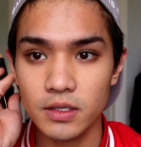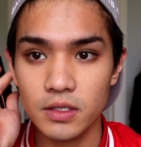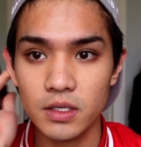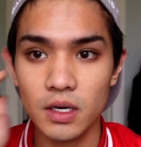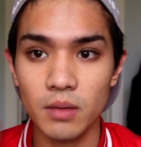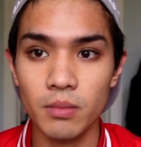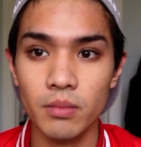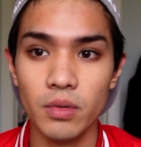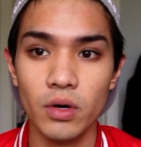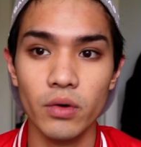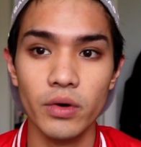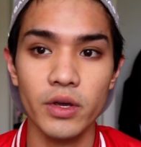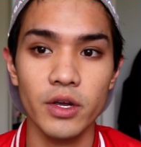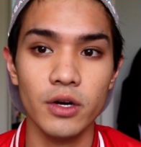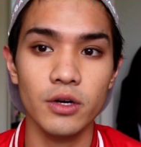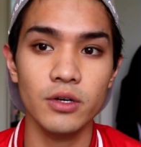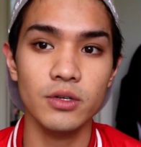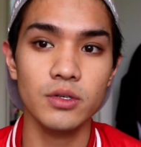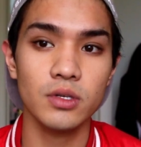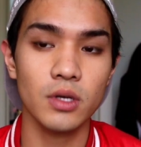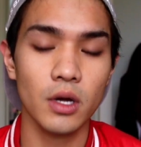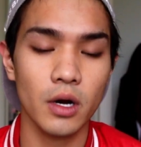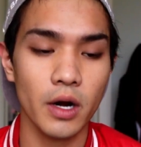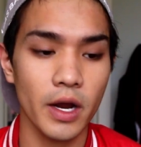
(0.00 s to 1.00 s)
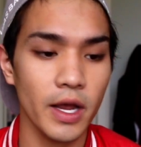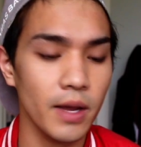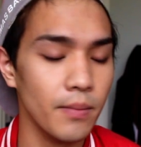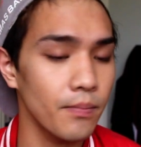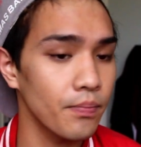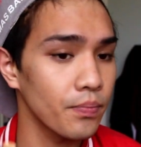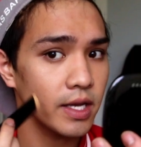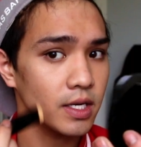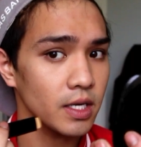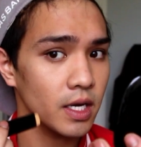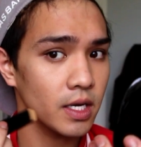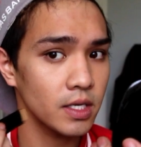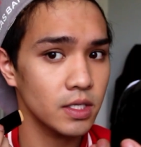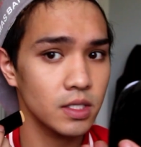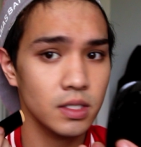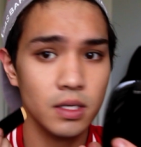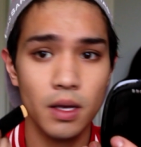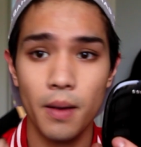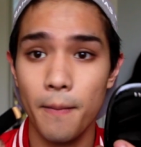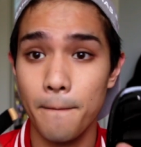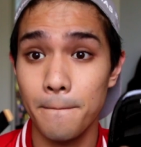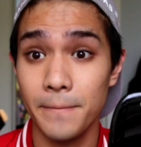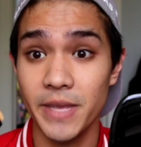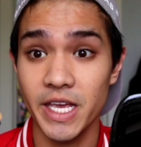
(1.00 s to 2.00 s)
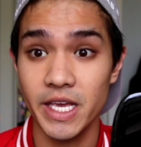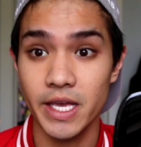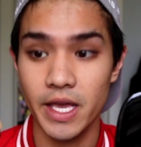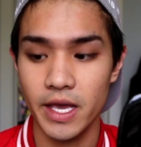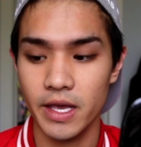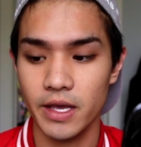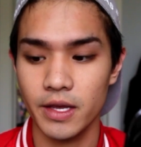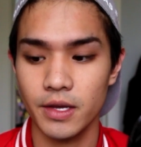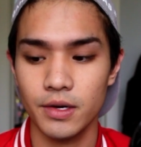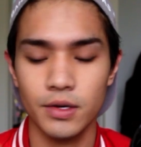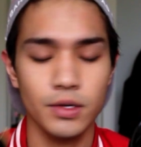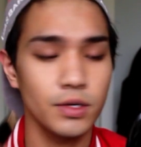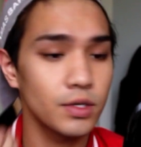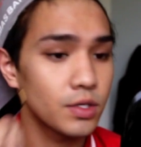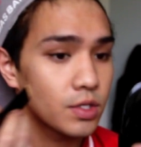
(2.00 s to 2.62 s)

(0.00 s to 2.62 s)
Dumbo ears, alright. Let us begin.